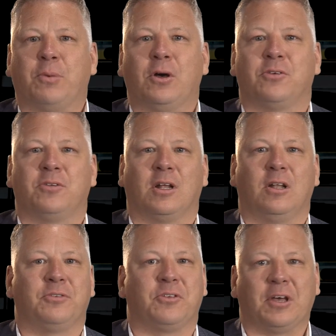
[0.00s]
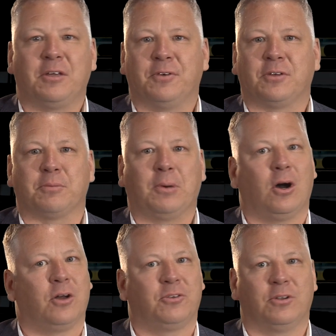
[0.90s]
of person that loved to take things
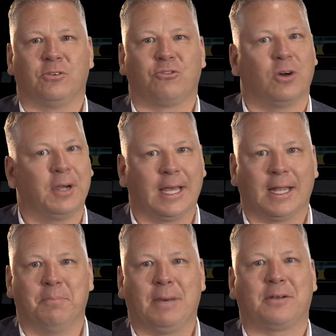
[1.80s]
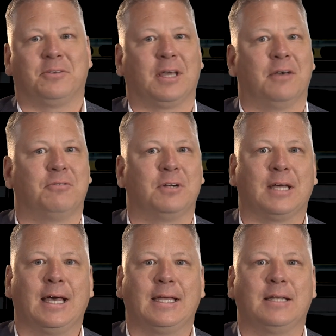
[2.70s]
apart and try and get them back together
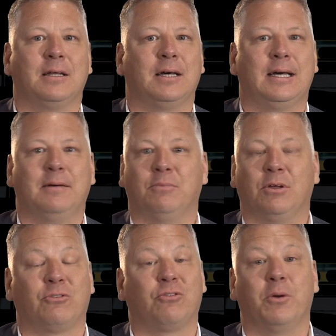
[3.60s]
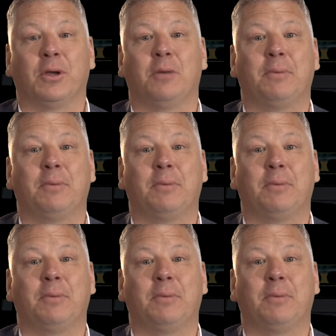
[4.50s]
again. As growing